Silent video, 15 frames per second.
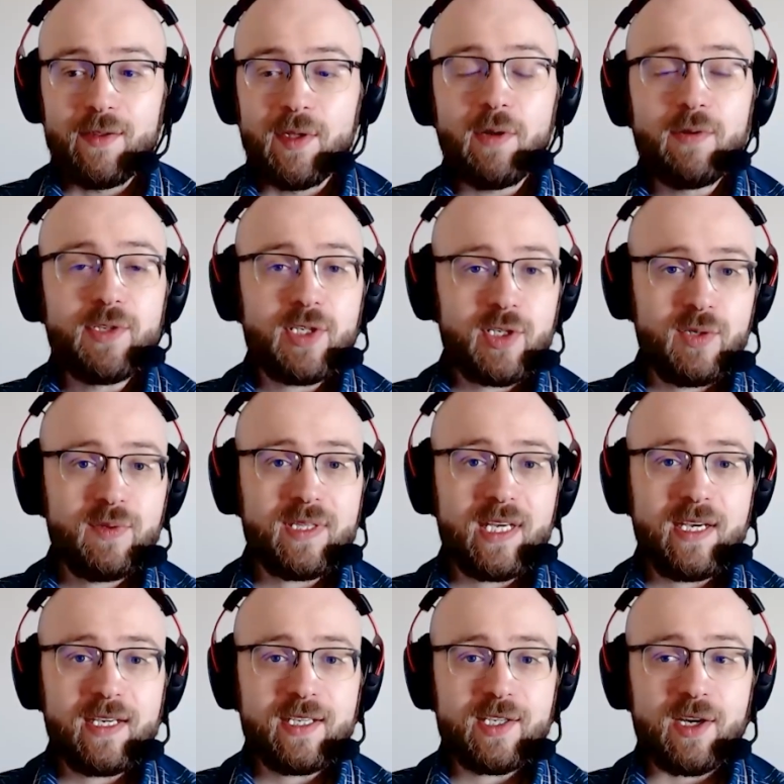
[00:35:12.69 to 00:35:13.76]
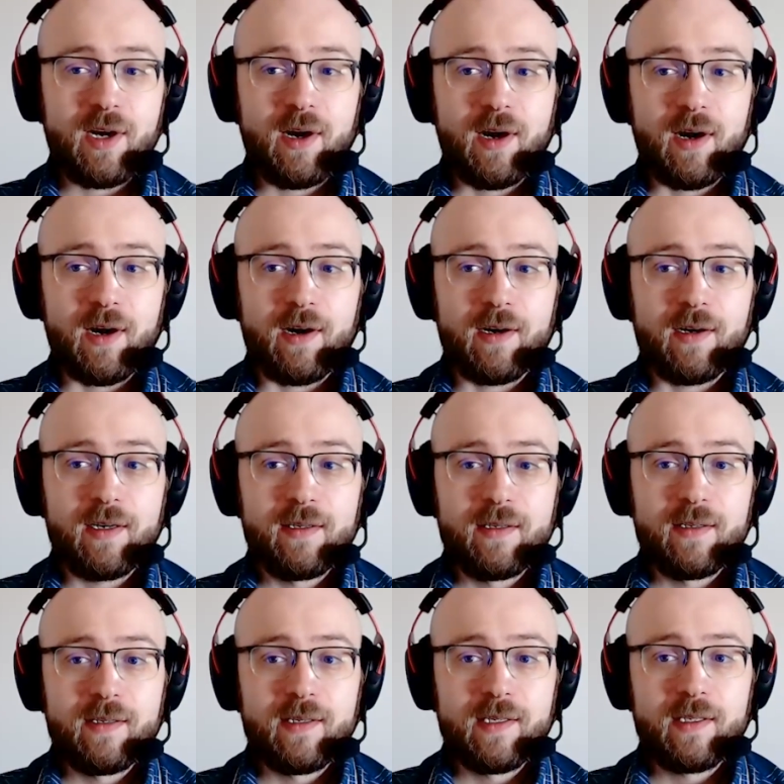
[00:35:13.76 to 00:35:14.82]
Those two things are
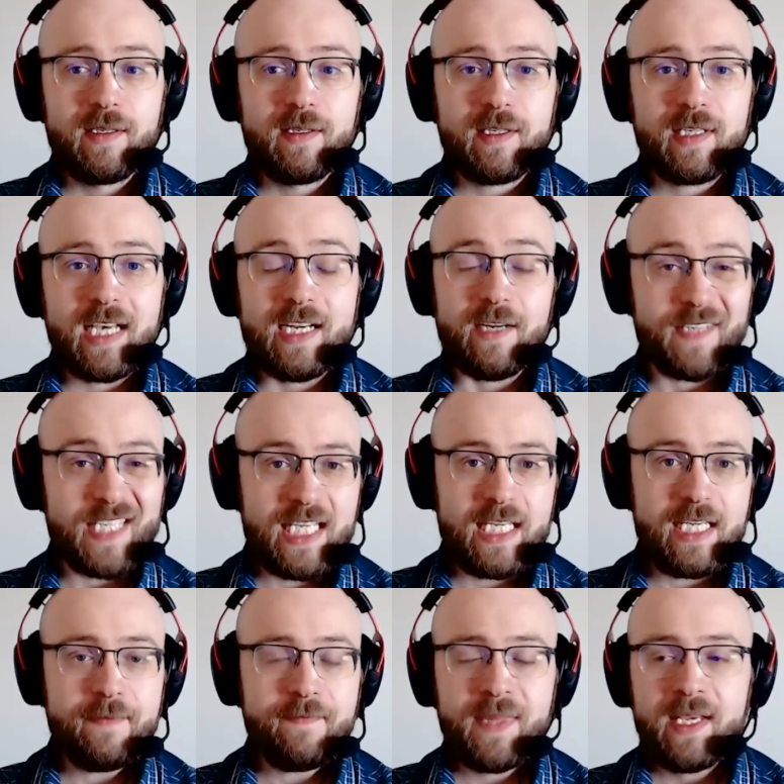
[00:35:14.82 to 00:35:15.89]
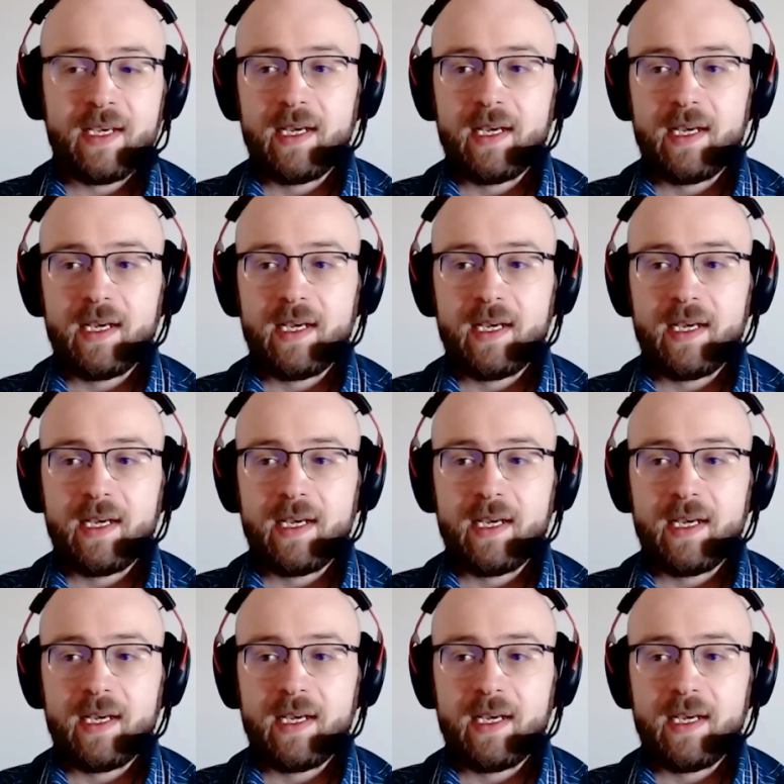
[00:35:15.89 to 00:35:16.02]
kind of key.